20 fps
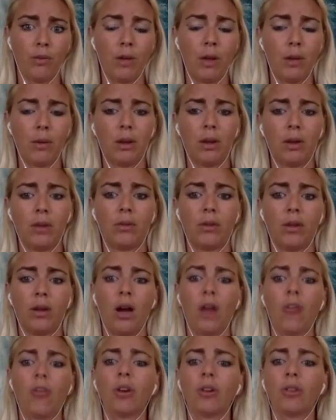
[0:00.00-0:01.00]

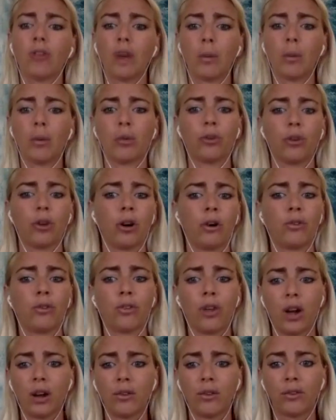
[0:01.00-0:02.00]
examples are
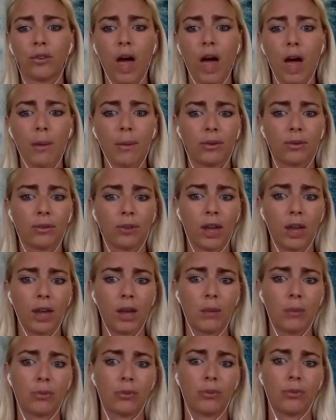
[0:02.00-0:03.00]
science lab
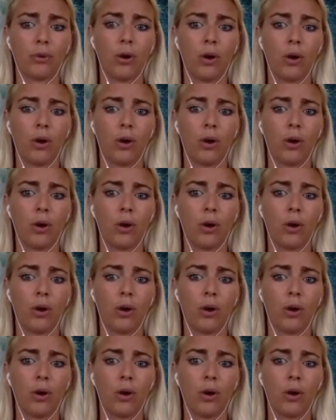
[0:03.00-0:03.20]
escapes